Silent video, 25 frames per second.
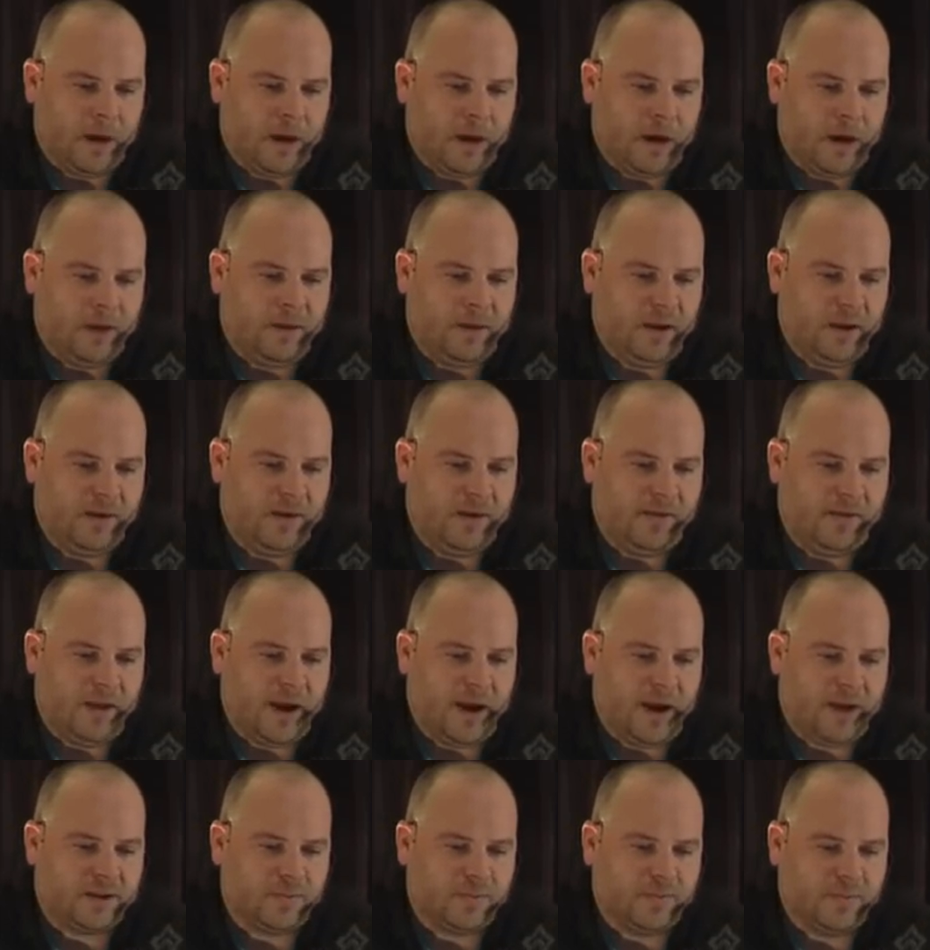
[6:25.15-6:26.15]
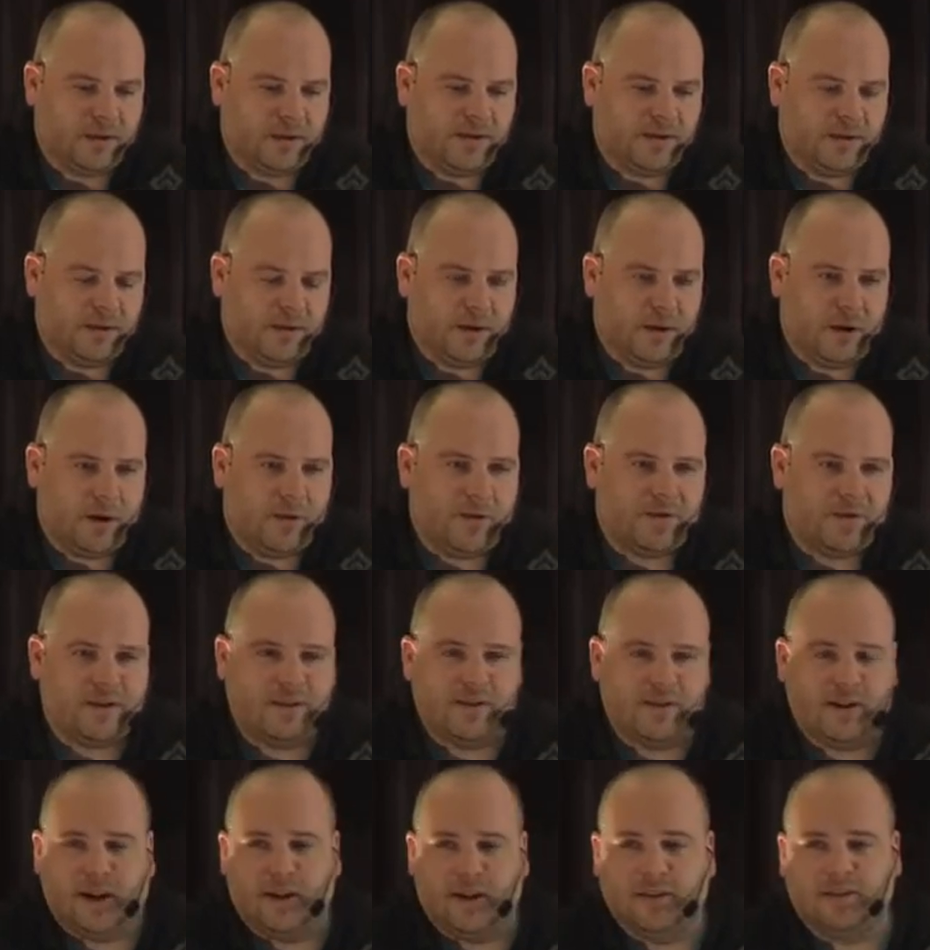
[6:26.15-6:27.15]
And then the last piece in there is
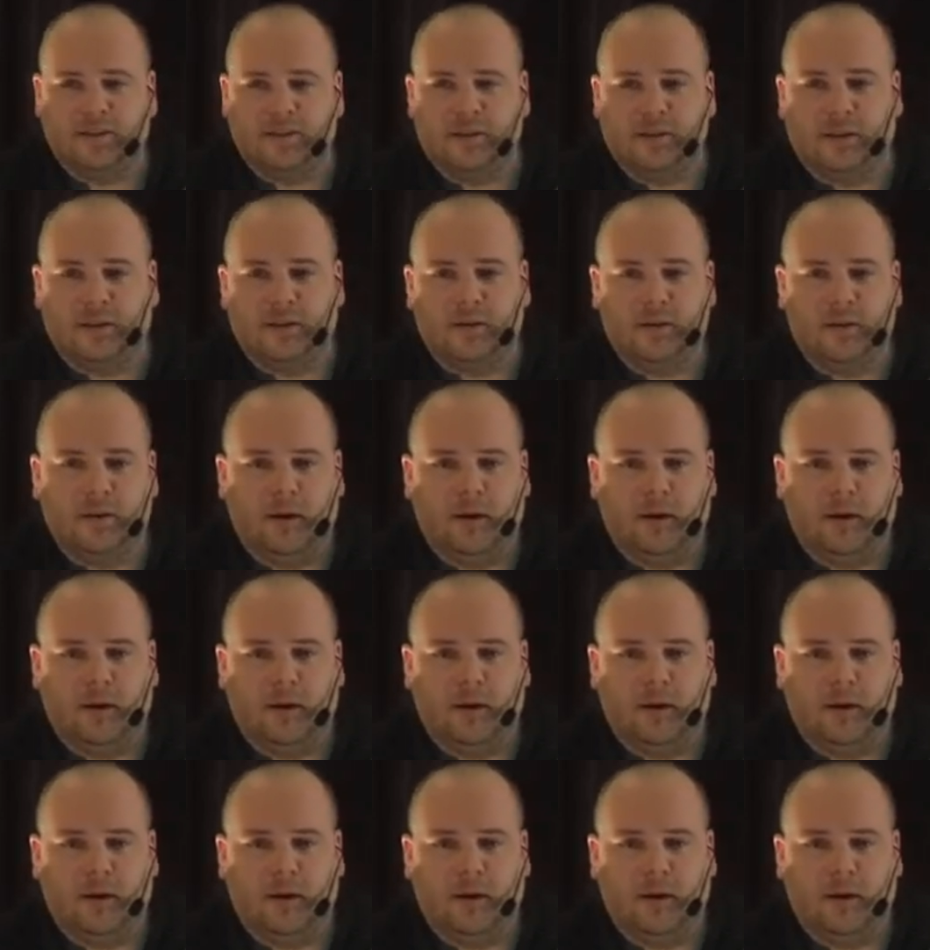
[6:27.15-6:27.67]
testing.